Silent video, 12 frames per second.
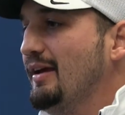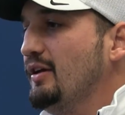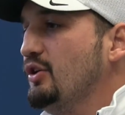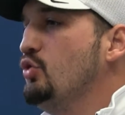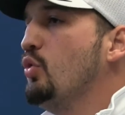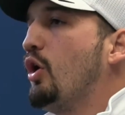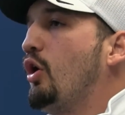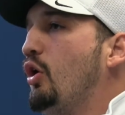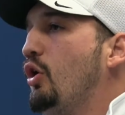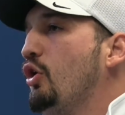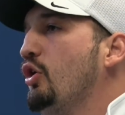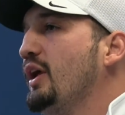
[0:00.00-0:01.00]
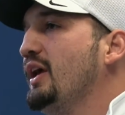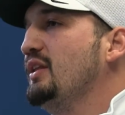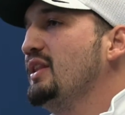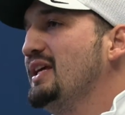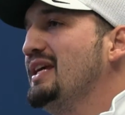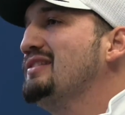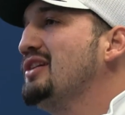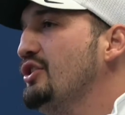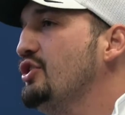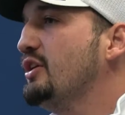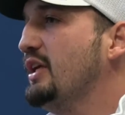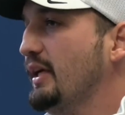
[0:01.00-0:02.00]
You are hurting the kids
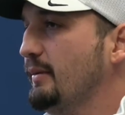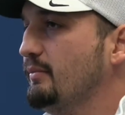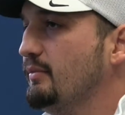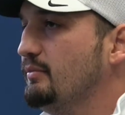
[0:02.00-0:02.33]
on your team.